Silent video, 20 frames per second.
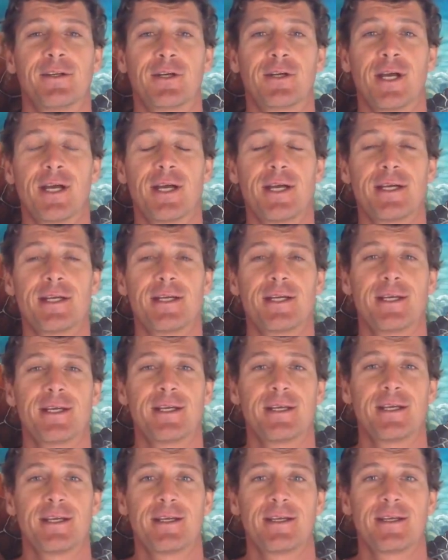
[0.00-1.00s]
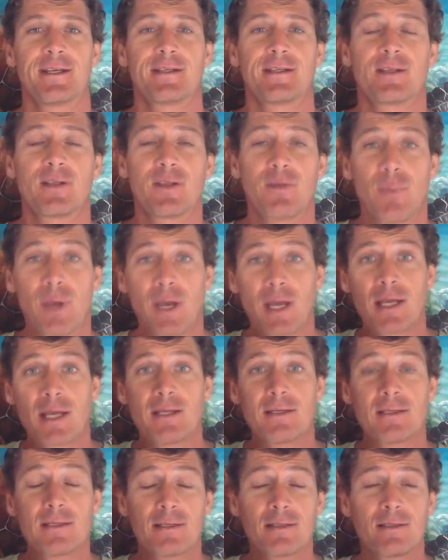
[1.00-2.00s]
Okay? So the
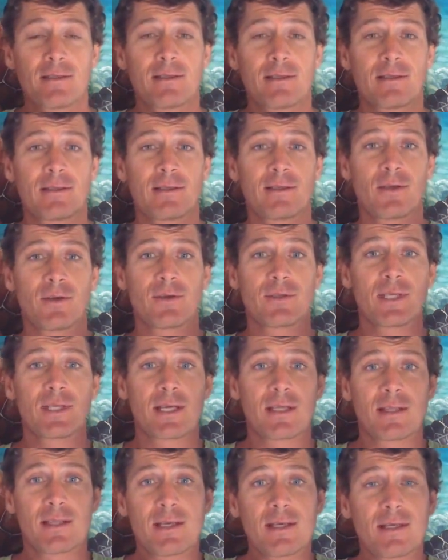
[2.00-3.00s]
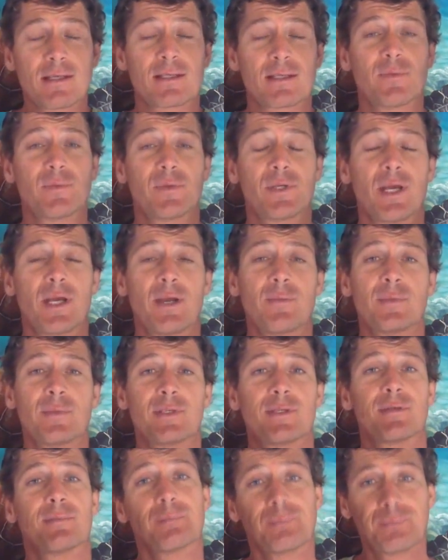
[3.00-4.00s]
mind goes like this
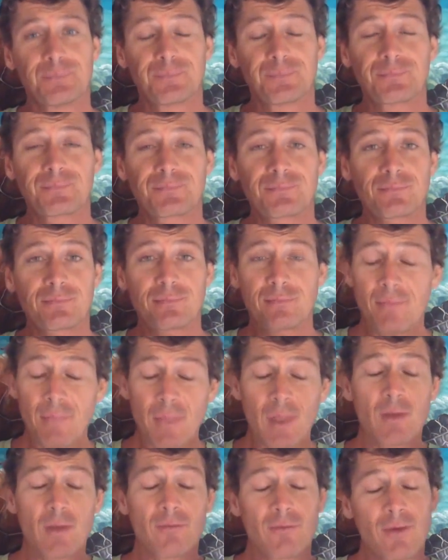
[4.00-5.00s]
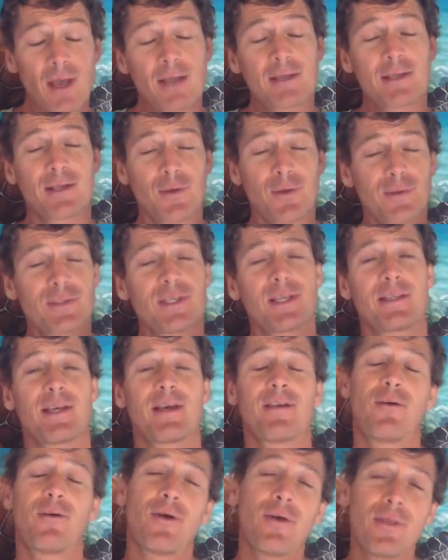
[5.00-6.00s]
sometimes. In fact, it goes like
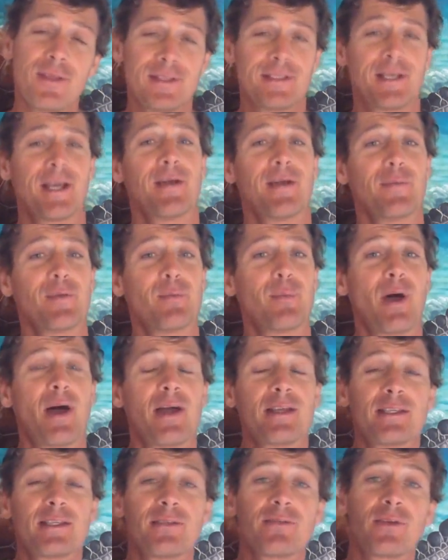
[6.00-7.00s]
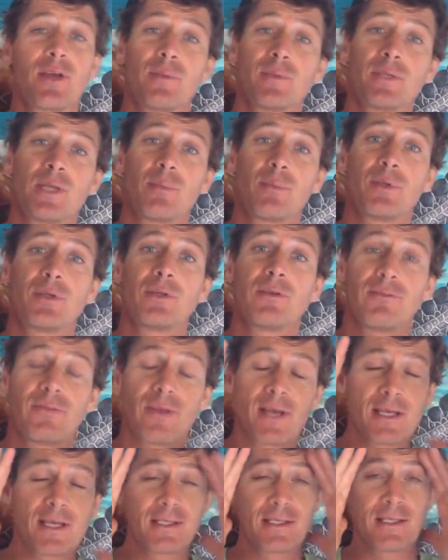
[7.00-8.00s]
that all the time. The positive comes up in your
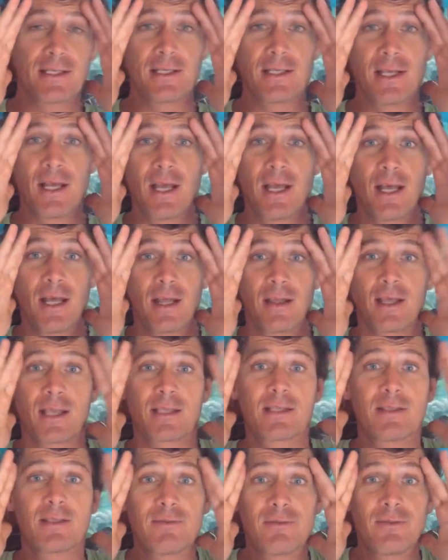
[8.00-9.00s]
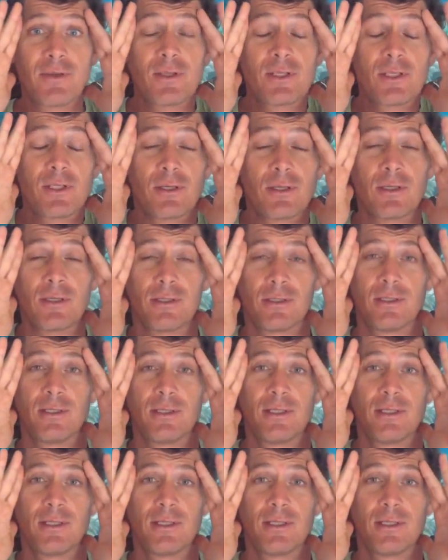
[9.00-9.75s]
face, and that's the filter.